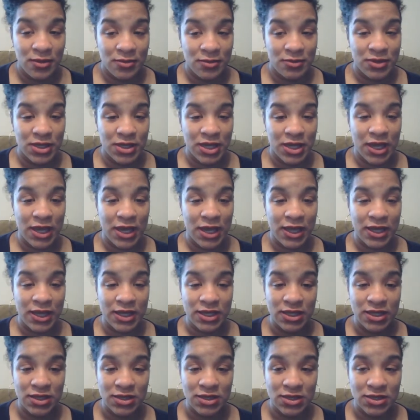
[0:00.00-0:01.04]
but
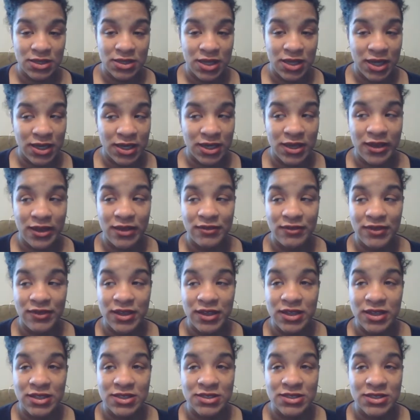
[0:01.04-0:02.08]
I didn't have
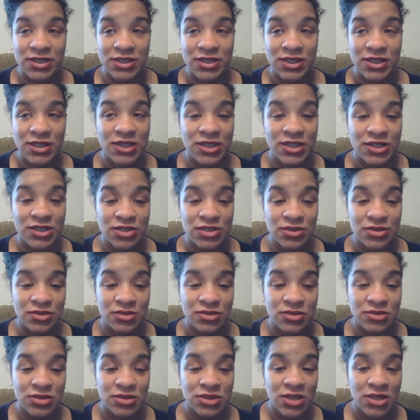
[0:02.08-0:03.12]
any skin
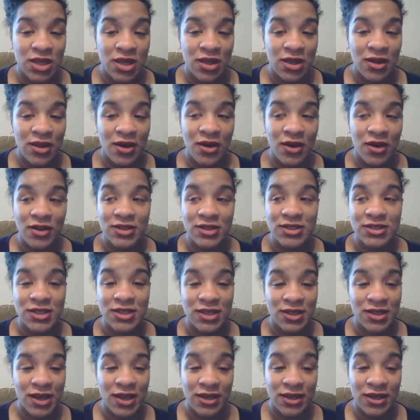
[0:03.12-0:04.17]
issues.
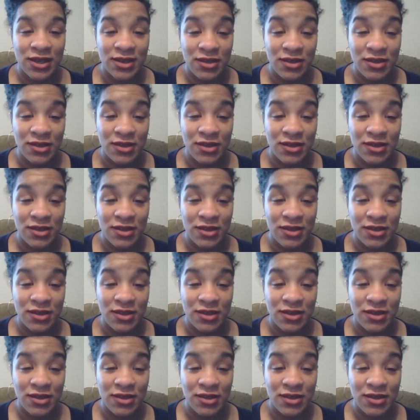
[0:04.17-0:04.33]
And I didn't